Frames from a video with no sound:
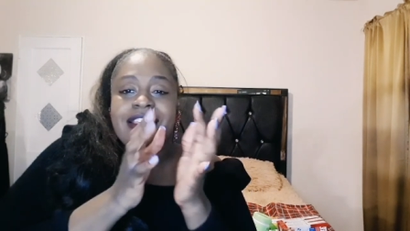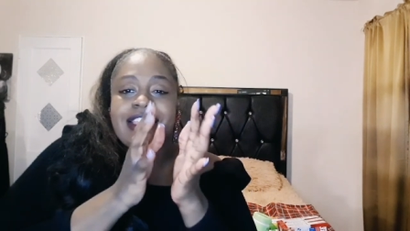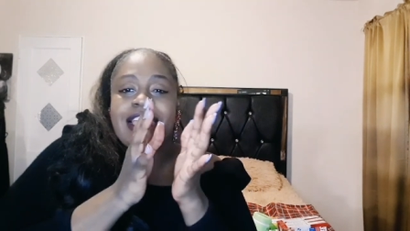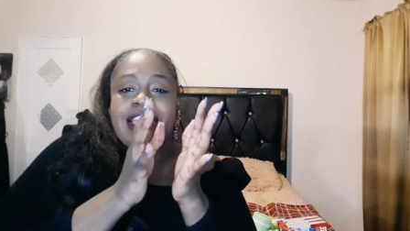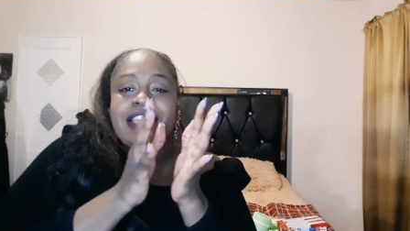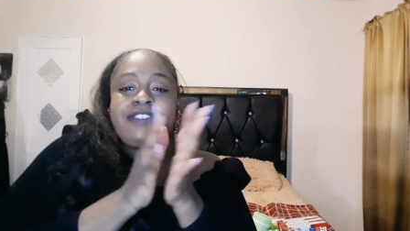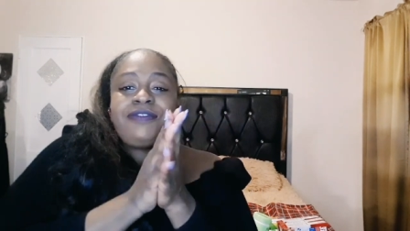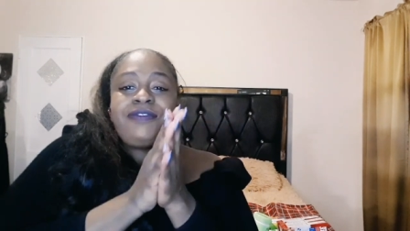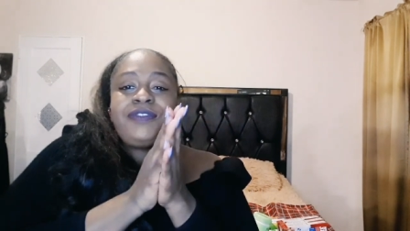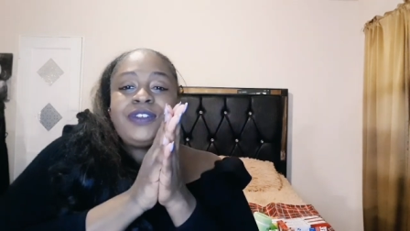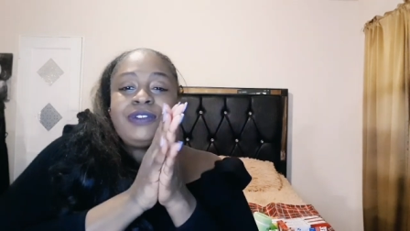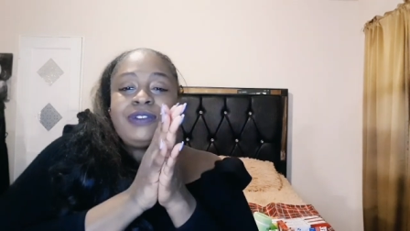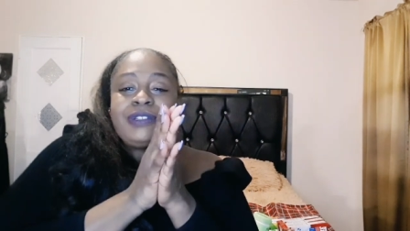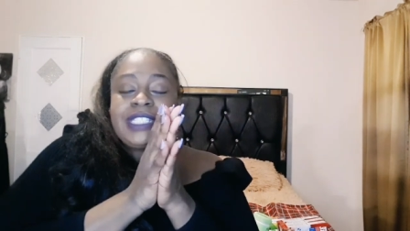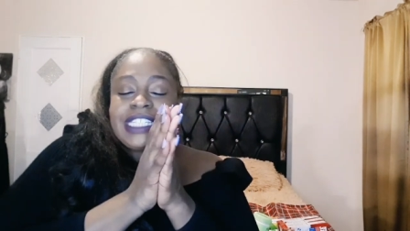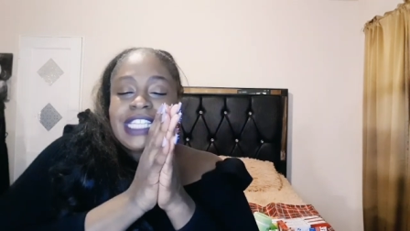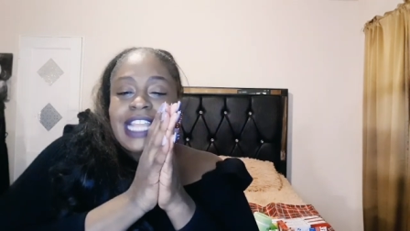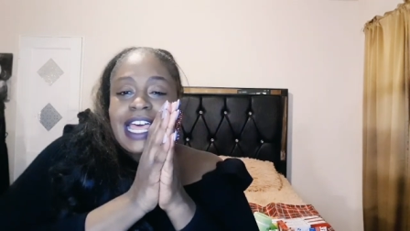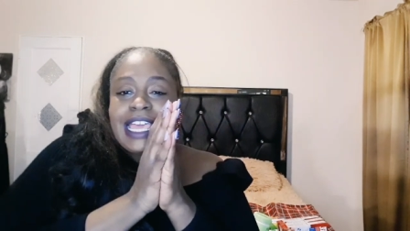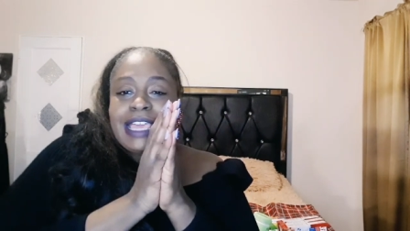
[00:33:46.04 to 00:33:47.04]
It
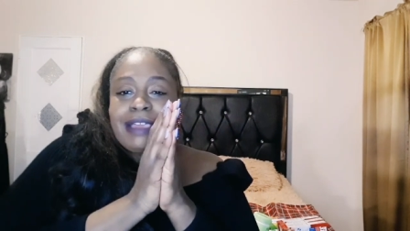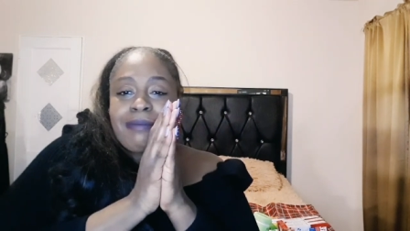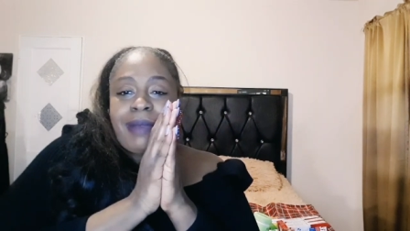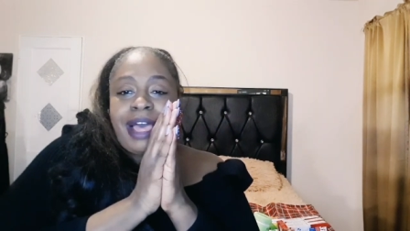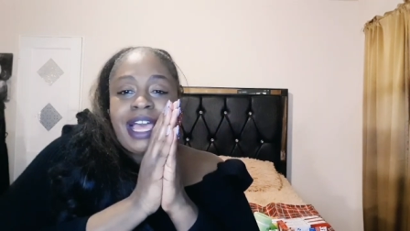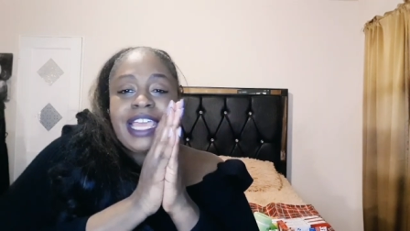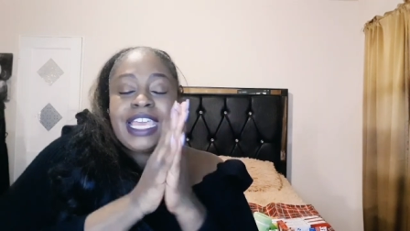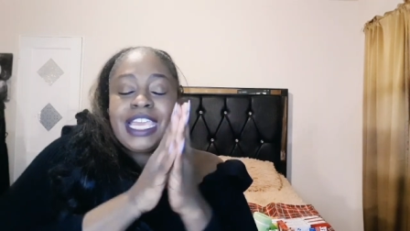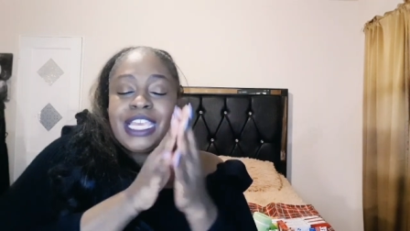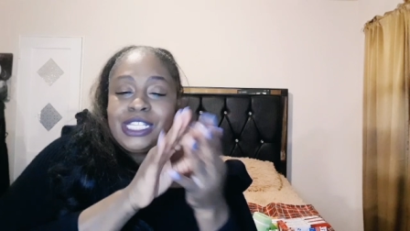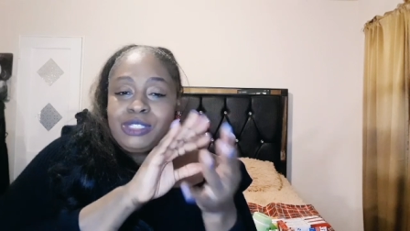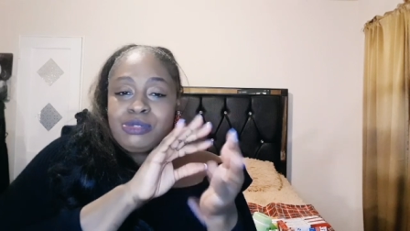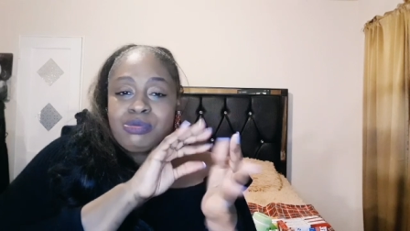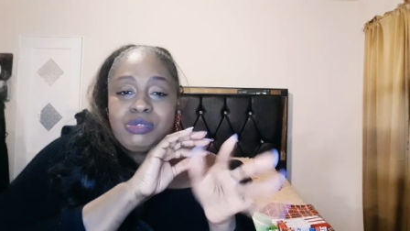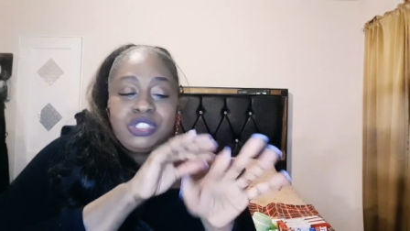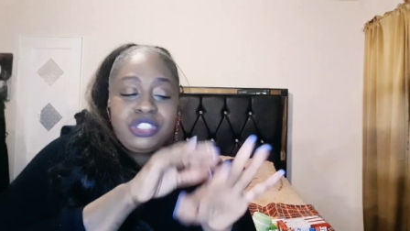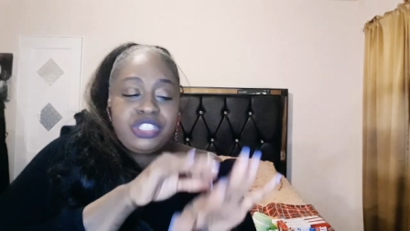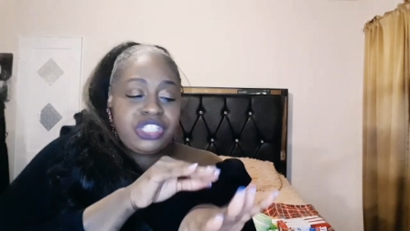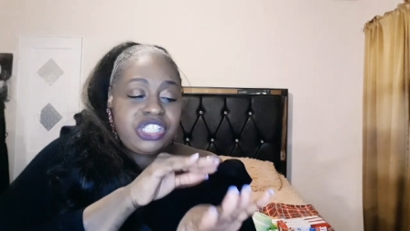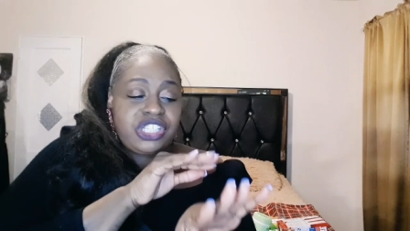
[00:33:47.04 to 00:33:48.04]
feels like my hands
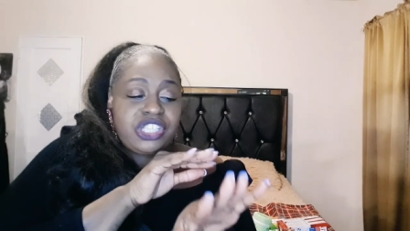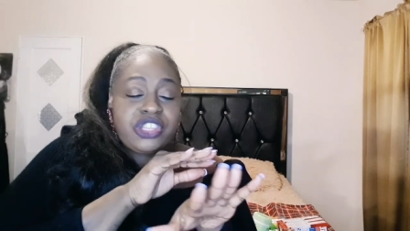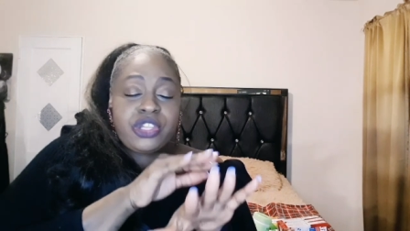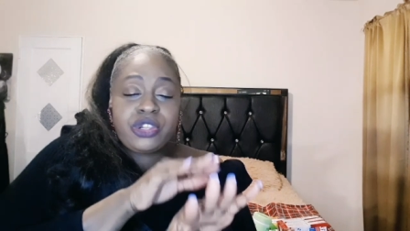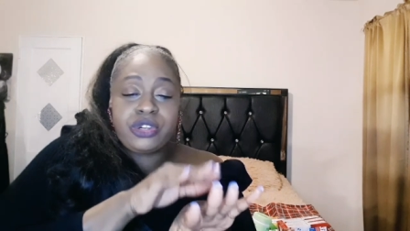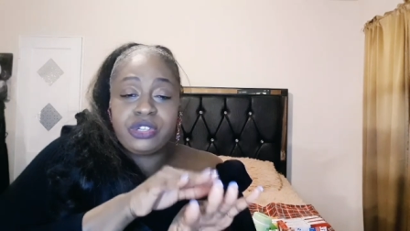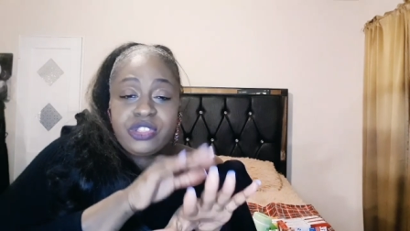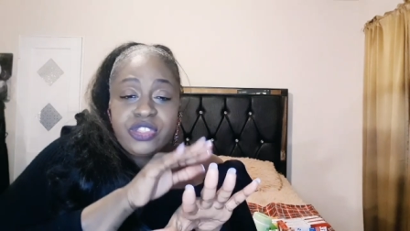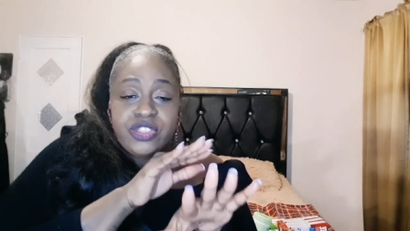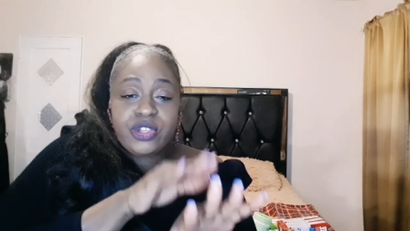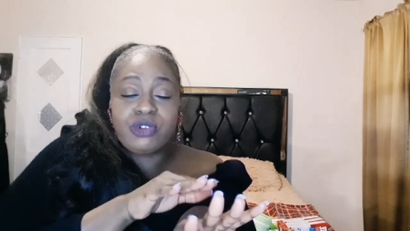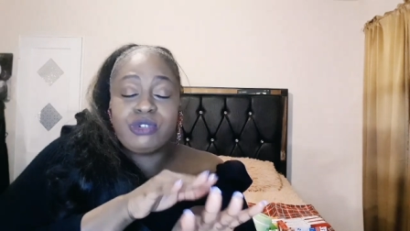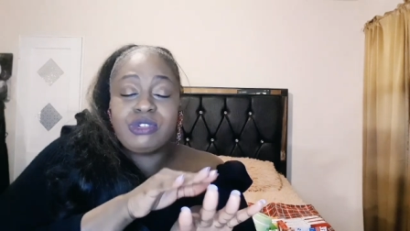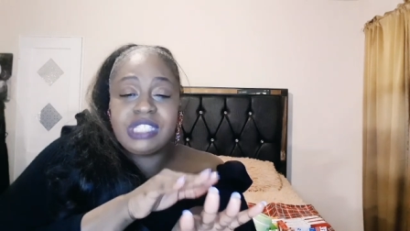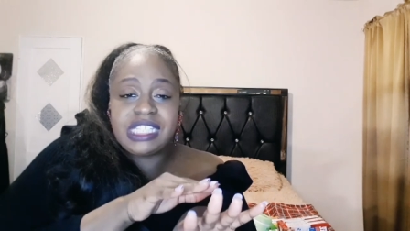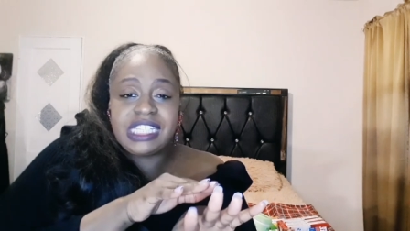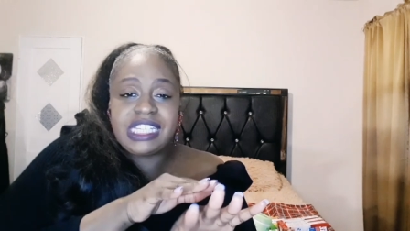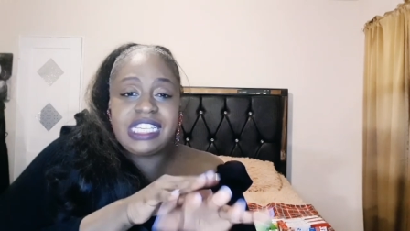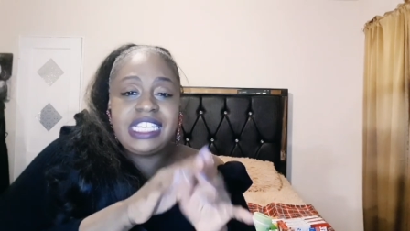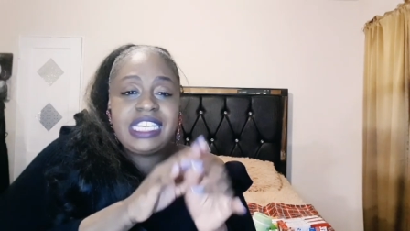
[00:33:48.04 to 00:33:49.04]
were just th
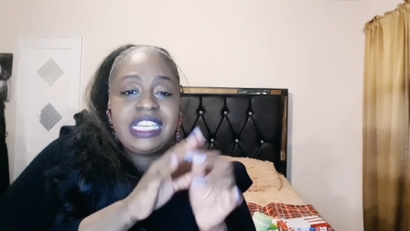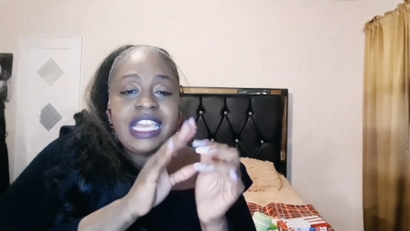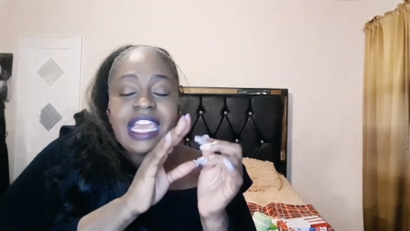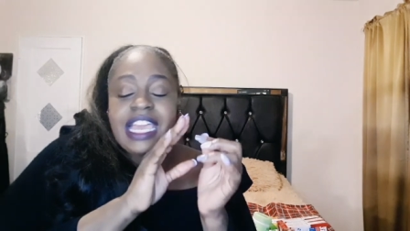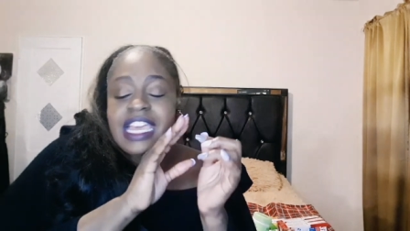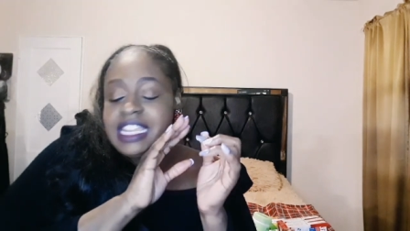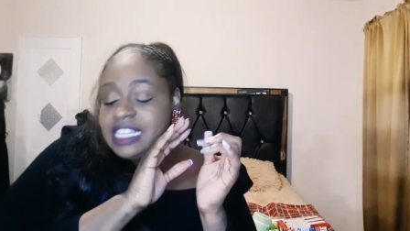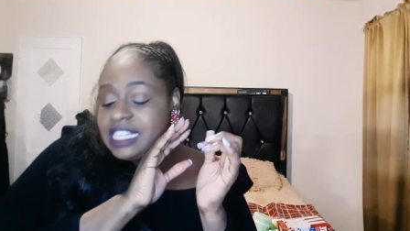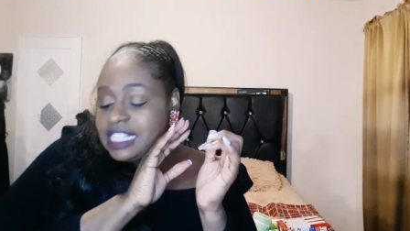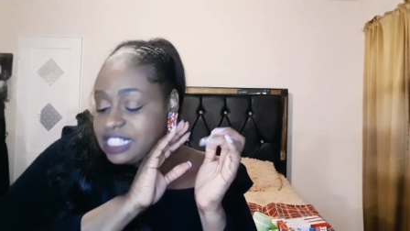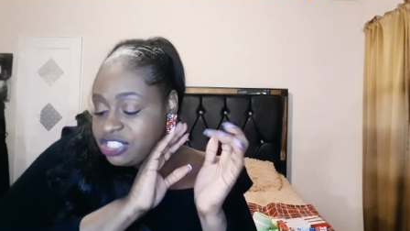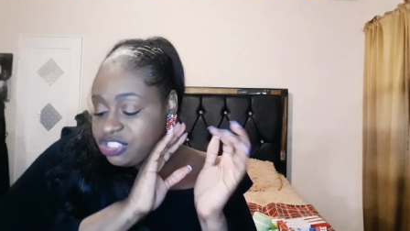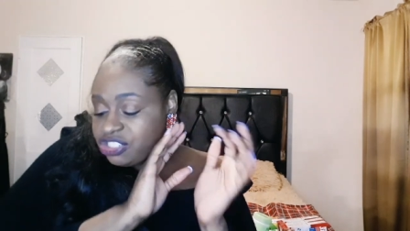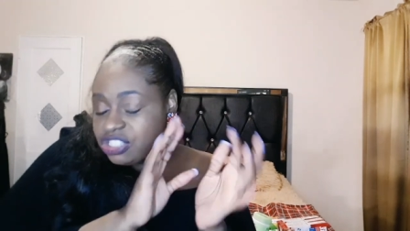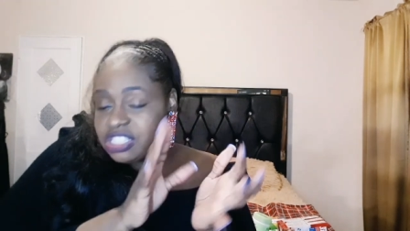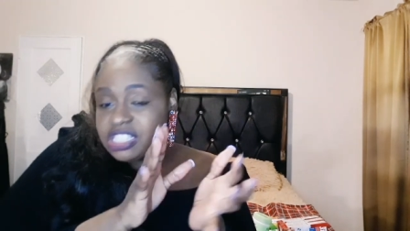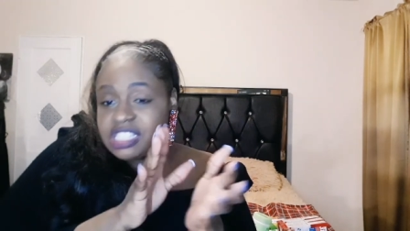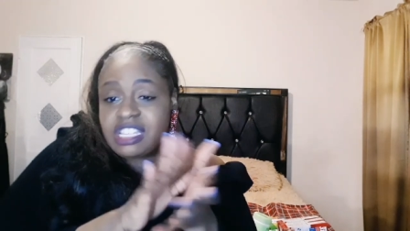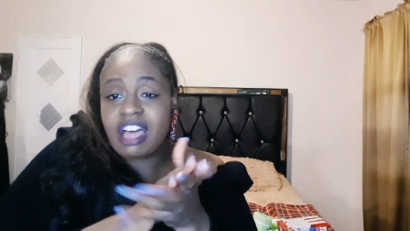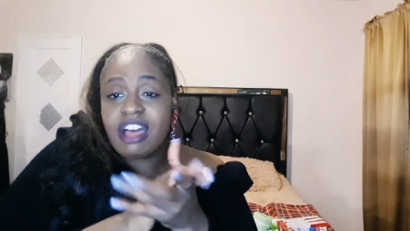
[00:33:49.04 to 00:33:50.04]
thirsty, and this
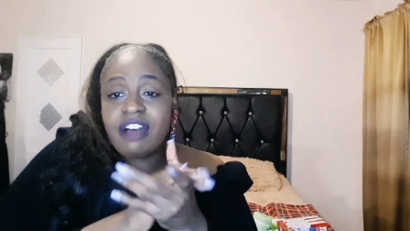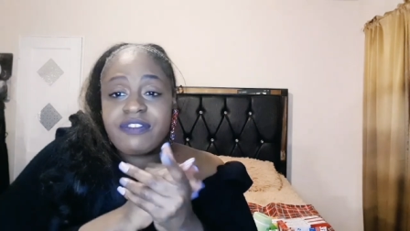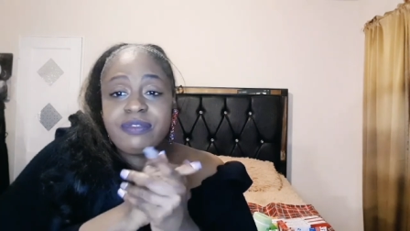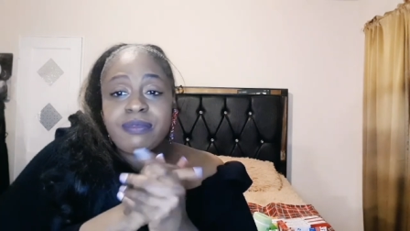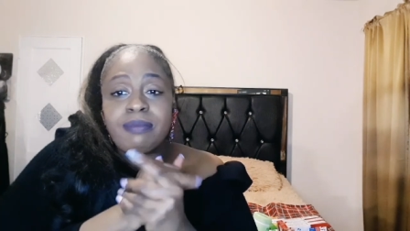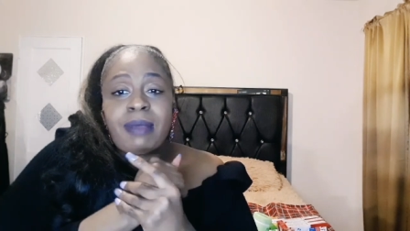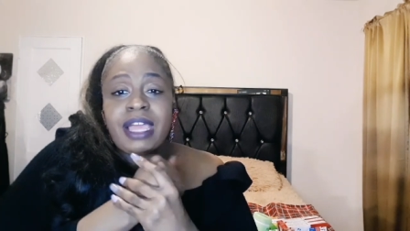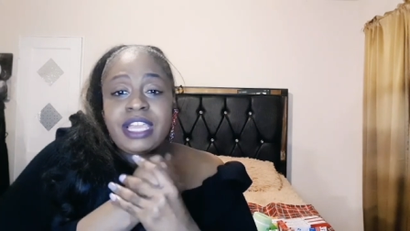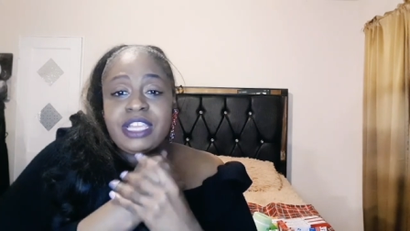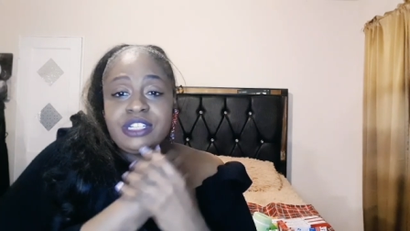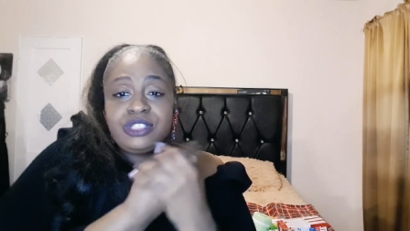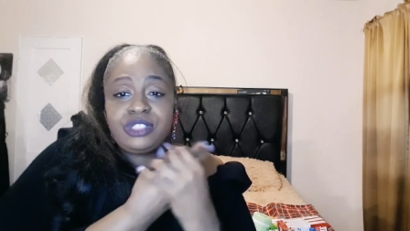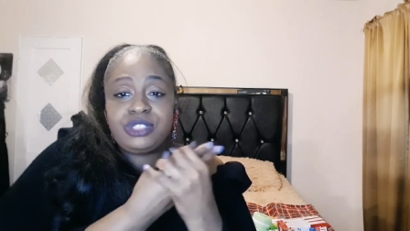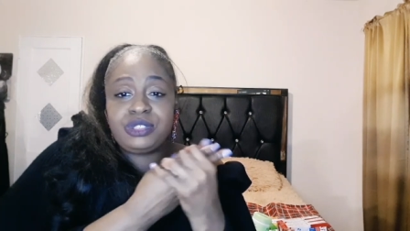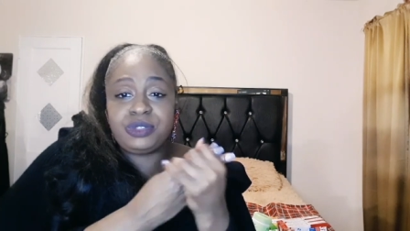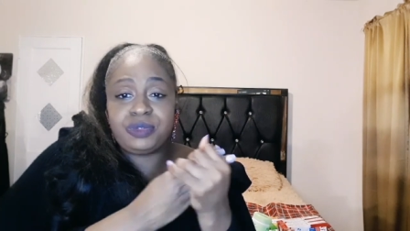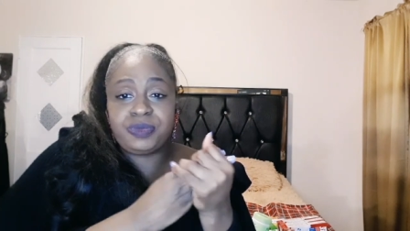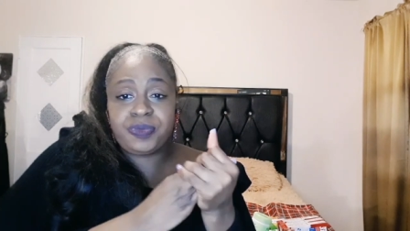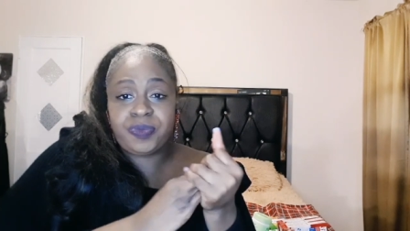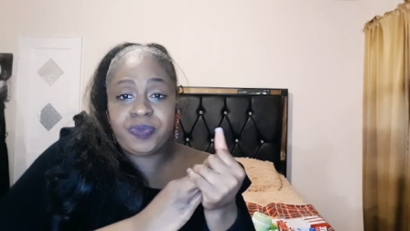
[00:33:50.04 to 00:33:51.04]
just solved my
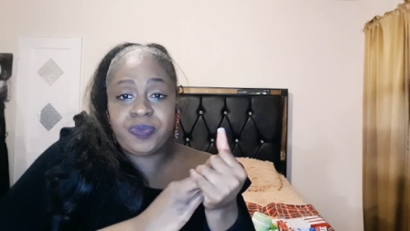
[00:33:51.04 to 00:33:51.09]
issue.